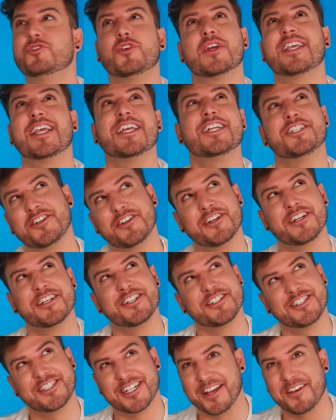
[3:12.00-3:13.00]
drinking during a
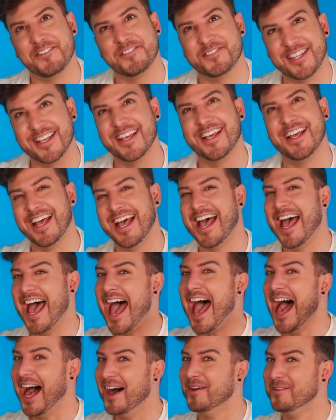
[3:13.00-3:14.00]
shift
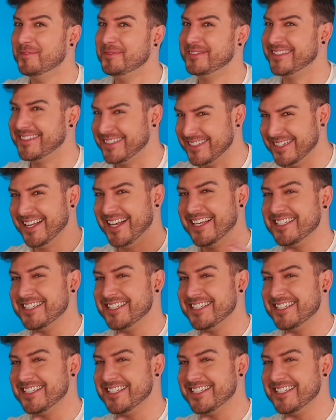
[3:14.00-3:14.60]
helps.